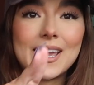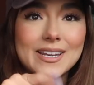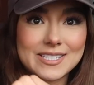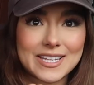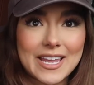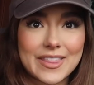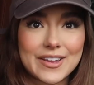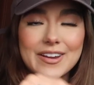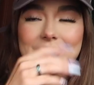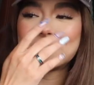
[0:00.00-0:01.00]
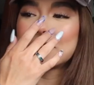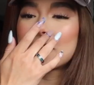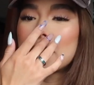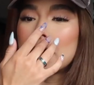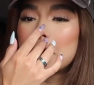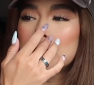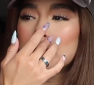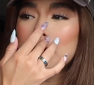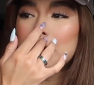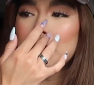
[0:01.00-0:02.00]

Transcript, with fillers: get it together um,